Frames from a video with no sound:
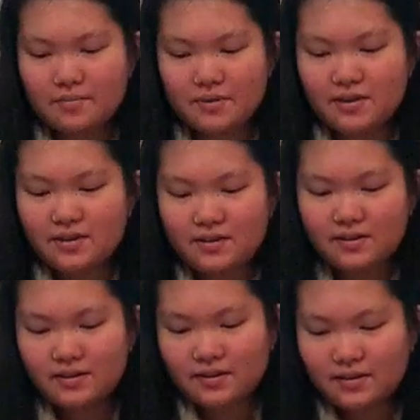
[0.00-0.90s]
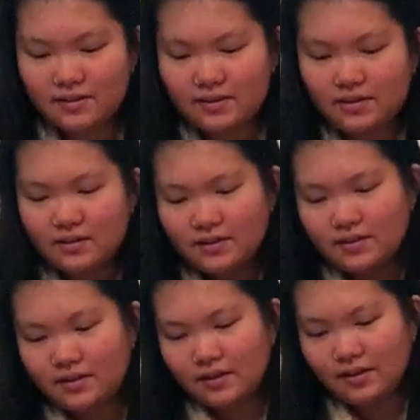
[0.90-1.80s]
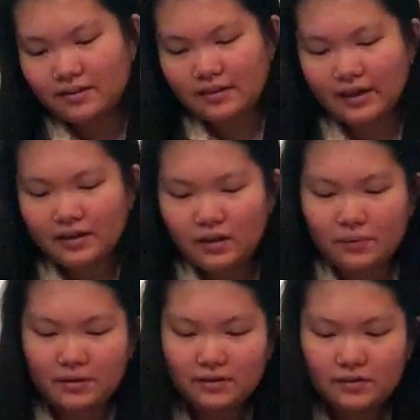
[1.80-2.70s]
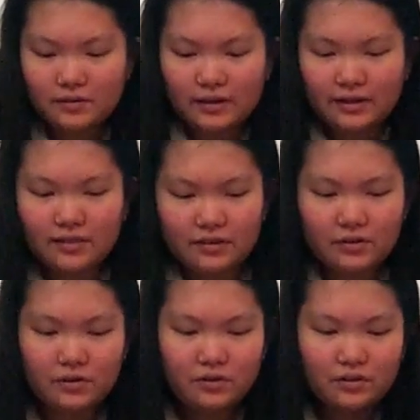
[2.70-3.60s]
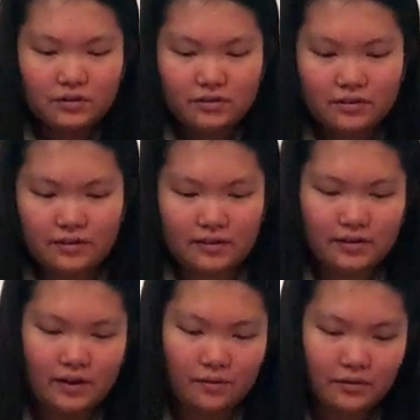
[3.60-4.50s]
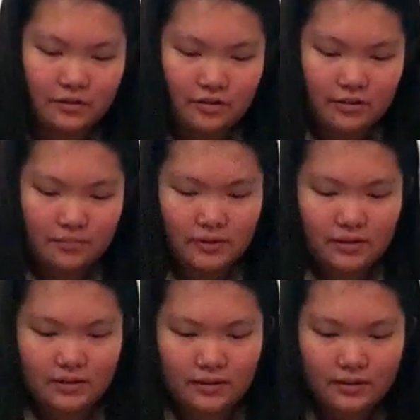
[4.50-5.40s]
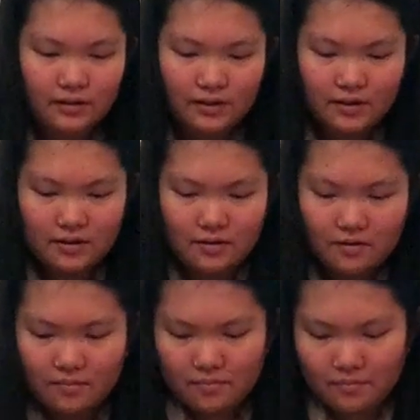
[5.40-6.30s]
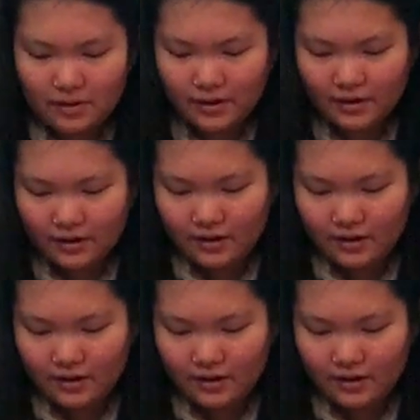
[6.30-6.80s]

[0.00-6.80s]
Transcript: I mean, it's kind of going into like the New Year's, not with Christmas, but